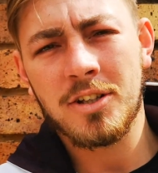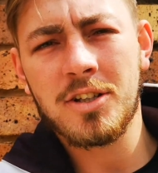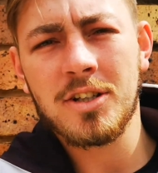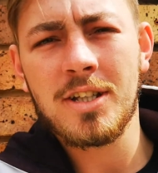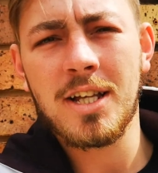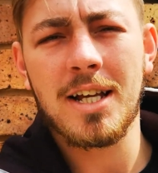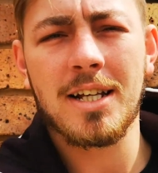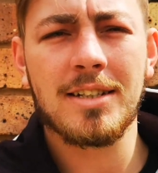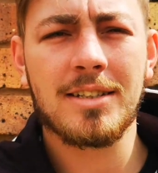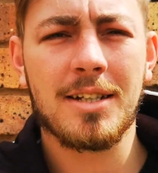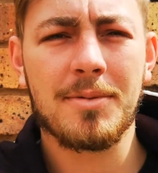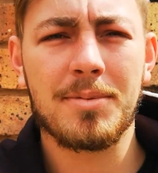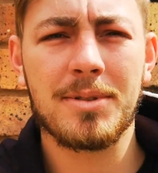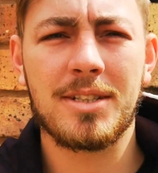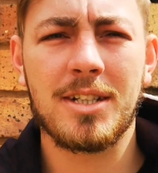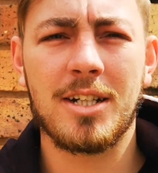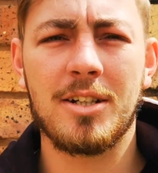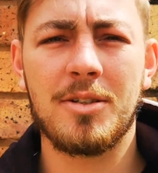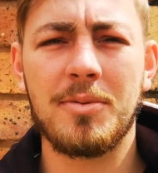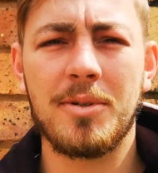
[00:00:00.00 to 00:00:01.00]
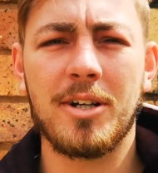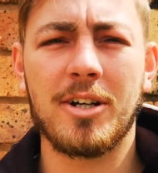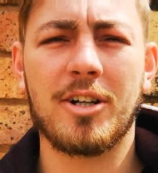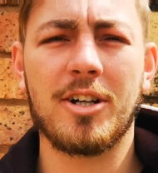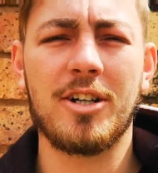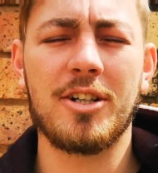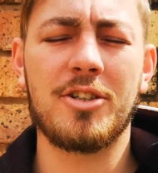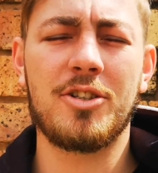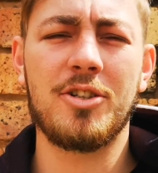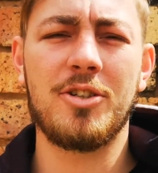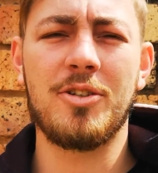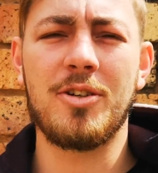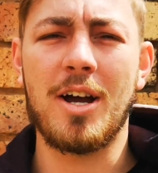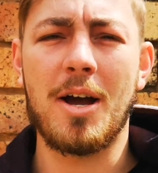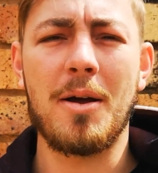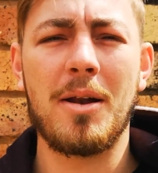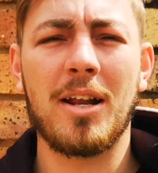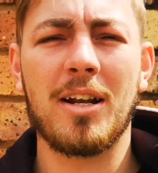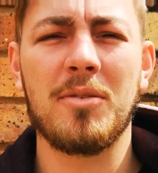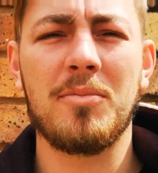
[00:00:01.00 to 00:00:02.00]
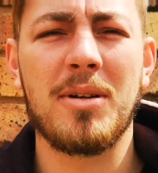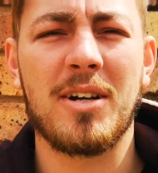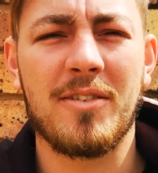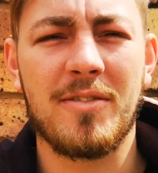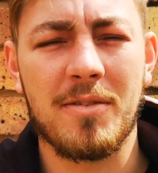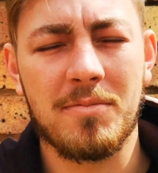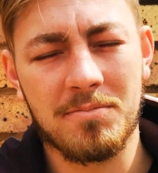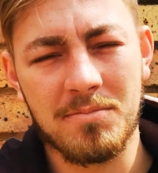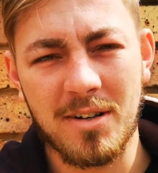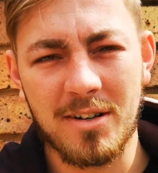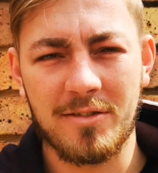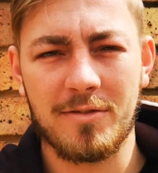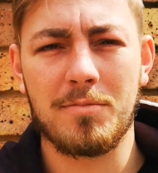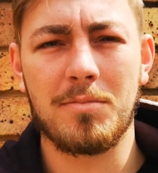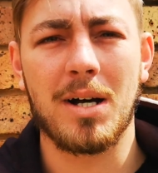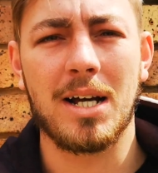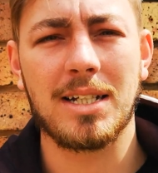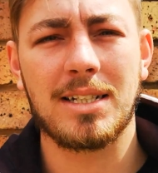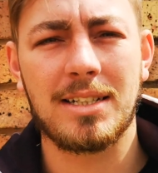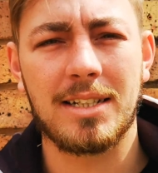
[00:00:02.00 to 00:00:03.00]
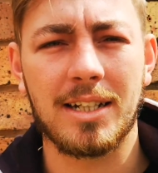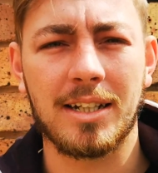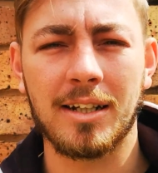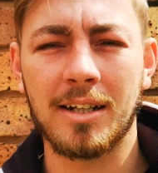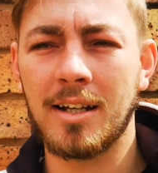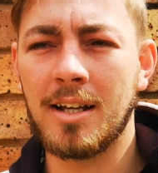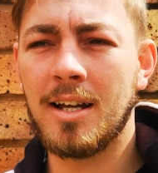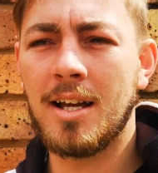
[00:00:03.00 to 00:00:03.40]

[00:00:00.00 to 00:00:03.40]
Today's episode, we are going to do a little bit of a myth busting.